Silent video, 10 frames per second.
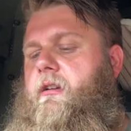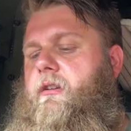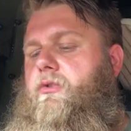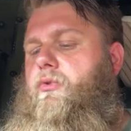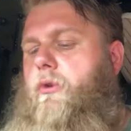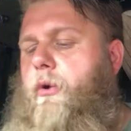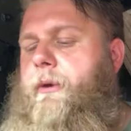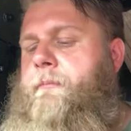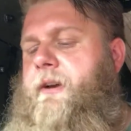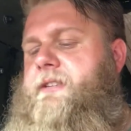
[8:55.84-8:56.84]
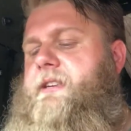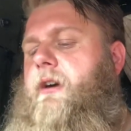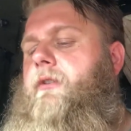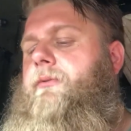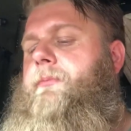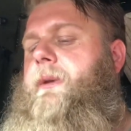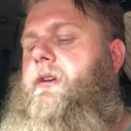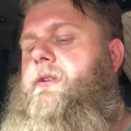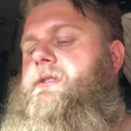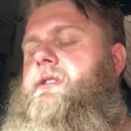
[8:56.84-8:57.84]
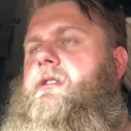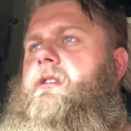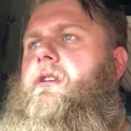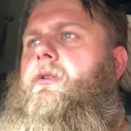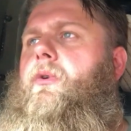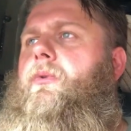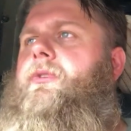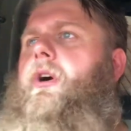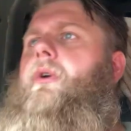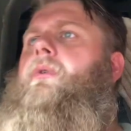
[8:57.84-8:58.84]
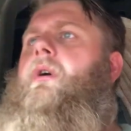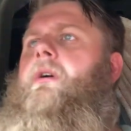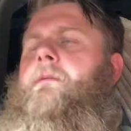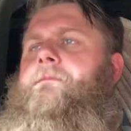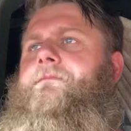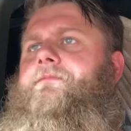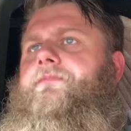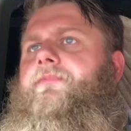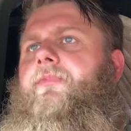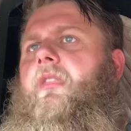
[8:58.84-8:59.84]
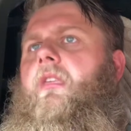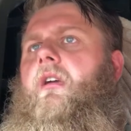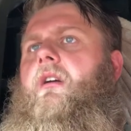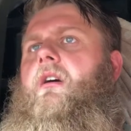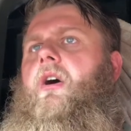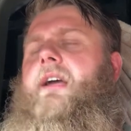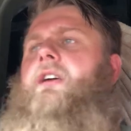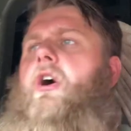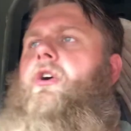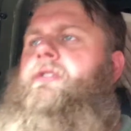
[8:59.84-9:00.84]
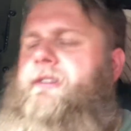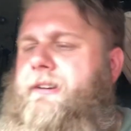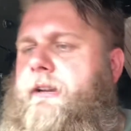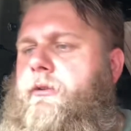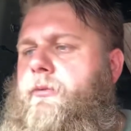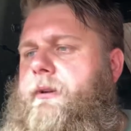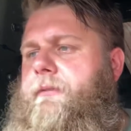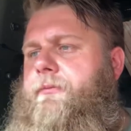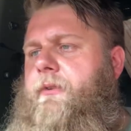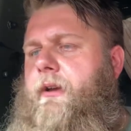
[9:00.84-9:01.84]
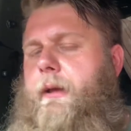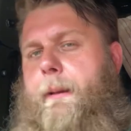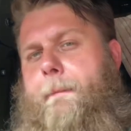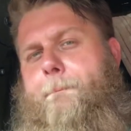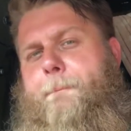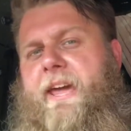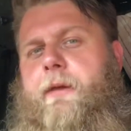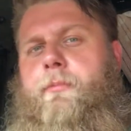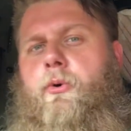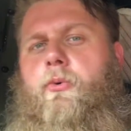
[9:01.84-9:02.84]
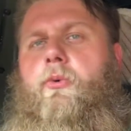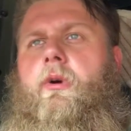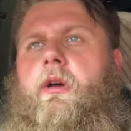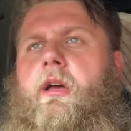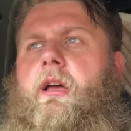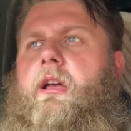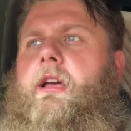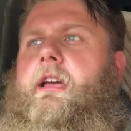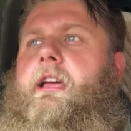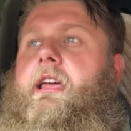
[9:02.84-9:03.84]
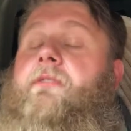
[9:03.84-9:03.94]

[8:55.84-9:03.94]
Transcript: grow in myself, because although I can't deal with people in